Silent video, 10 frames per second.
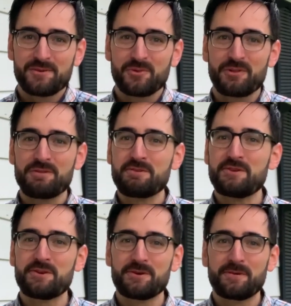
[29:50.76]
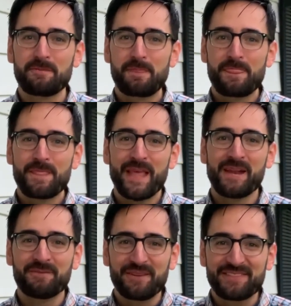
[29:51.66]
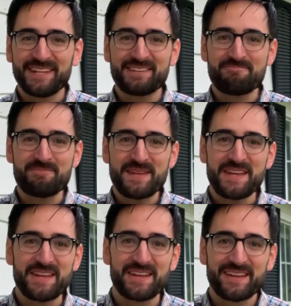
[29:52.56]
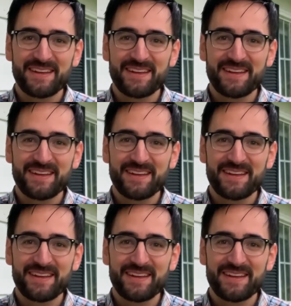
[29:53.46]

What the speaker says: within you and within me.